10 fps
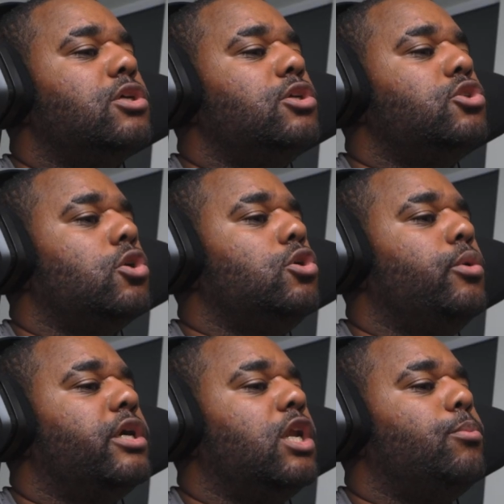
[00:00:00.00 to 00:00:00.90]
gonna show
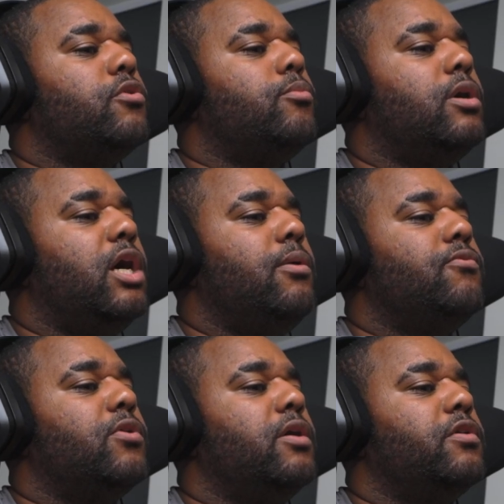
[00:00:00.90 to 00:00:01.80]
you a clip of my
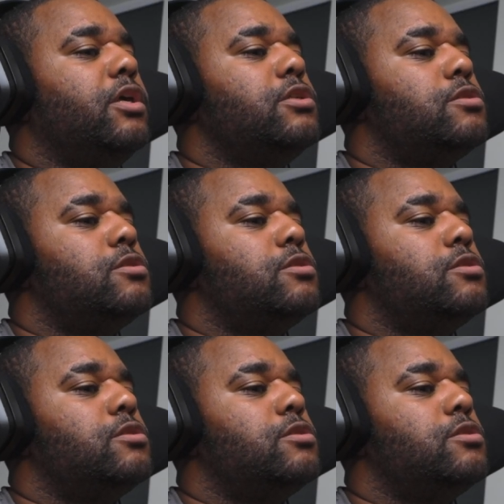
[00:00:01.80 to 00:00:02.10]
M5 getting